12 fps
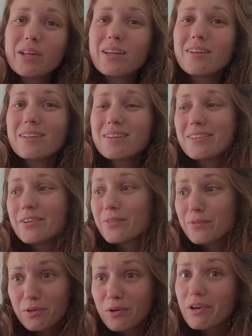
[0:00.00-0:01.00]
in your
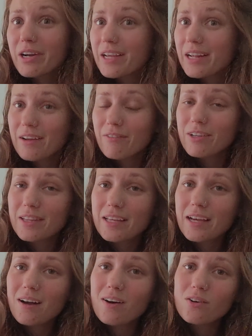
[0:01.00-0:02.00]
flooring and
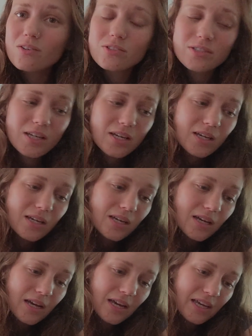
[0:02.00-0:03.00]
everything else.
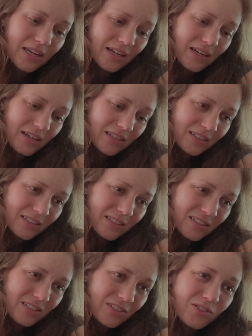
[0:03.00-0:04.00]
And
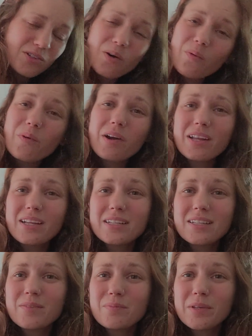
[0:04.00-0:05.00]
you don't want it,
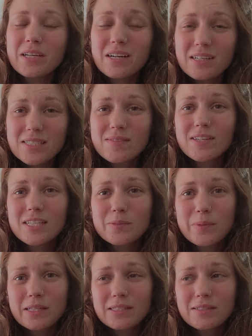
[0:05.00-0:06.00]
because of the
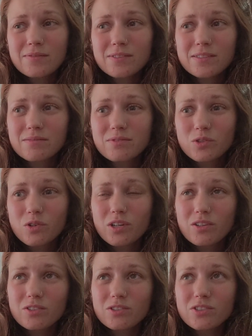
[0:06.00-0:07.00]
expansive
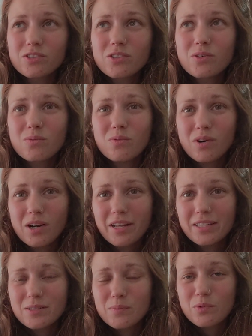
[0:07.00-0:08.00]
soils, you don't want
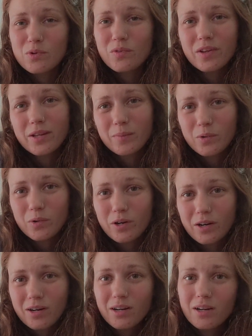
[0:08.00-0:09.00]
it to move
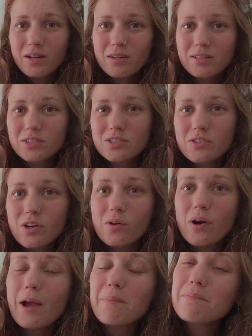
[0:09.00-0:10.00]
anymore.
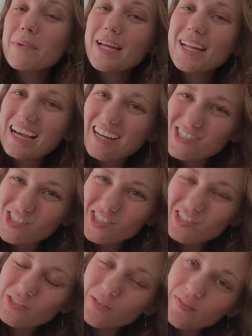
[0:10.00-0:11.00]
So I might actually
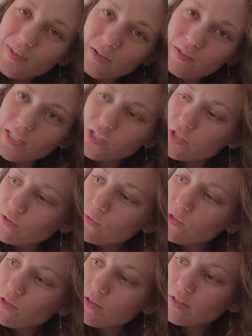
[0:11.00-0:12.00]
do the foundation
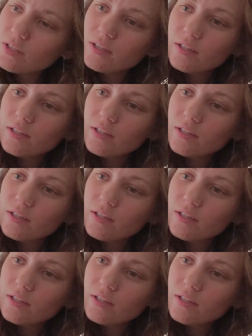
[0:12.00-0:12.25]
work,